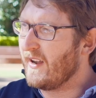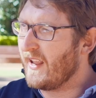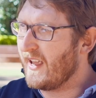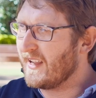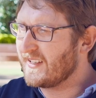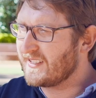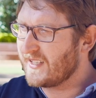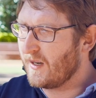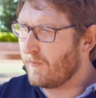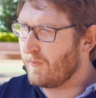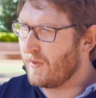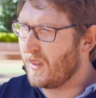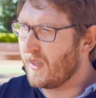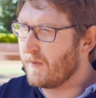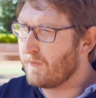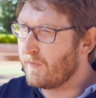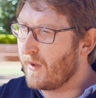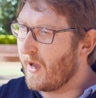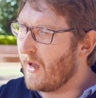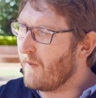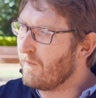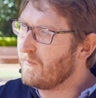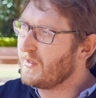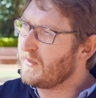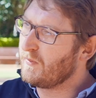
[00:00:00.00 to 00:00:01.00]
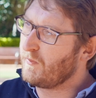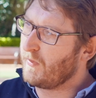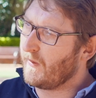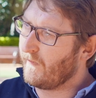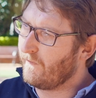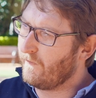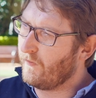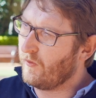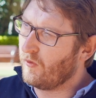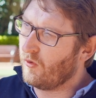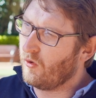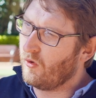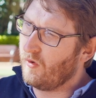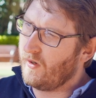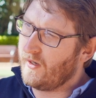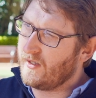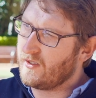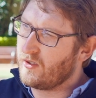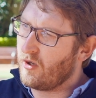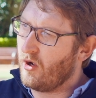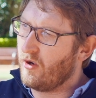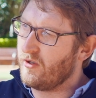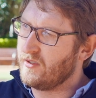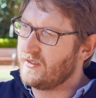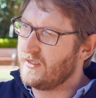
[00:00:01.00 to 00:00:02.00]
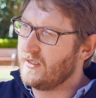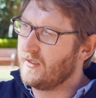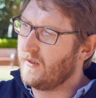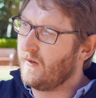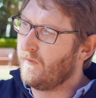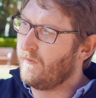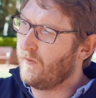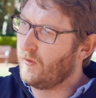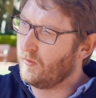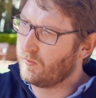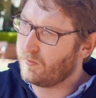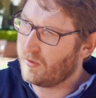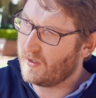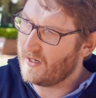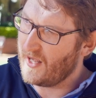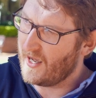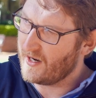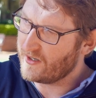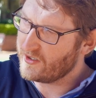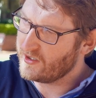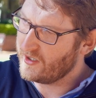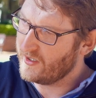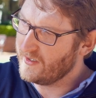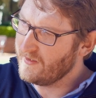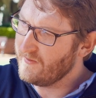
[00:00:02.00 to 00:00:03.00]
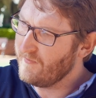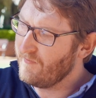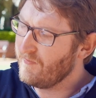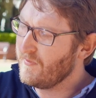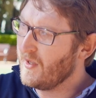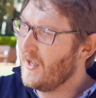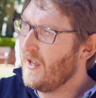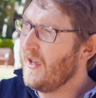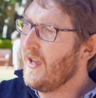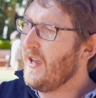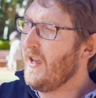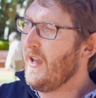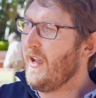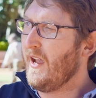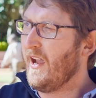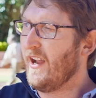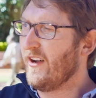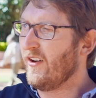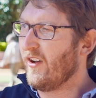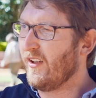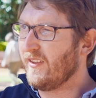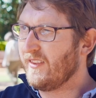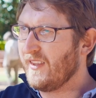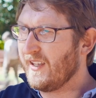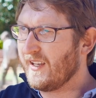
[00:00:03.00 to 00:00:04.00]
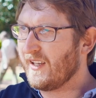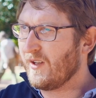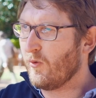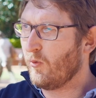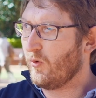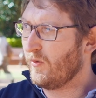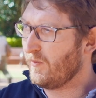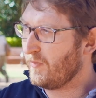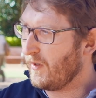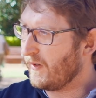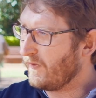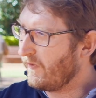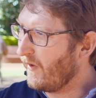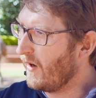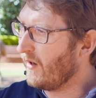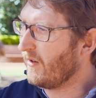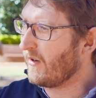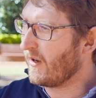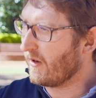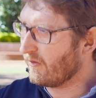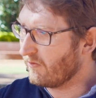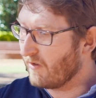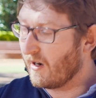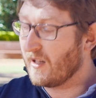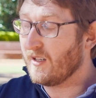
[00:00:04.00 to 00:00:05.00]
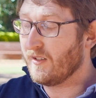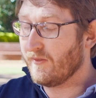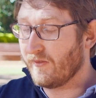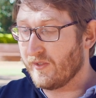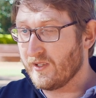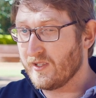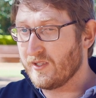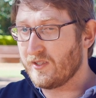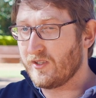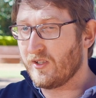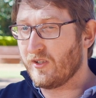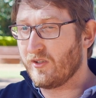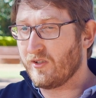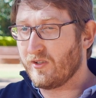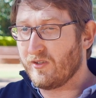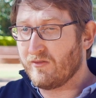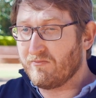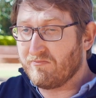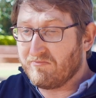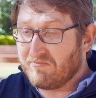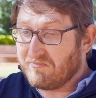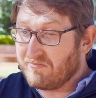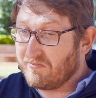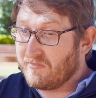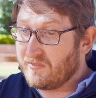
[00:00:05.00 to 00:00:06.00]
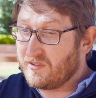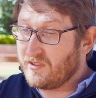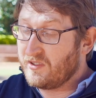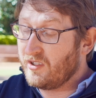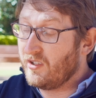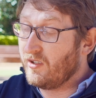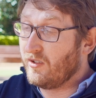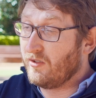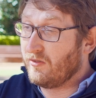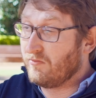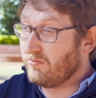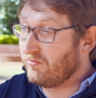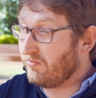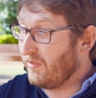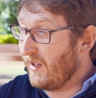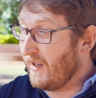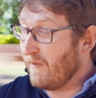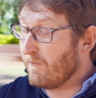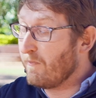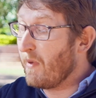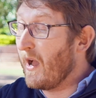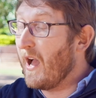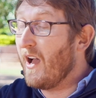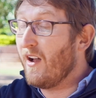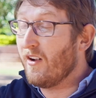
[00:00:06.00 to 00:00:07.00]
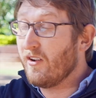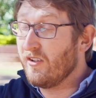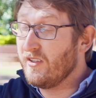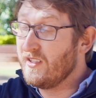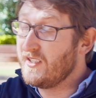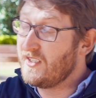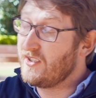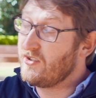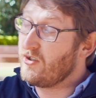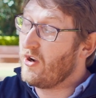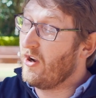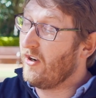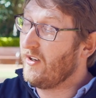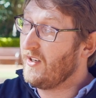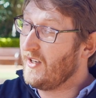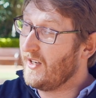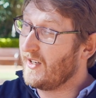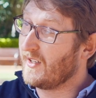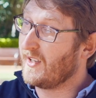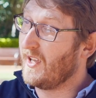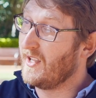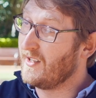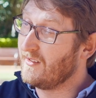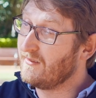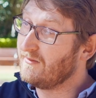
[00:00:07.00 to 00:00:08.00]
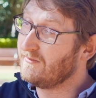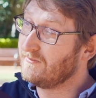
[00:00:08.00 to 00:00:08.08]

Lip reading: out some of the bumps before it goes into full production. And I think it would be very relevant to embark on this journey again.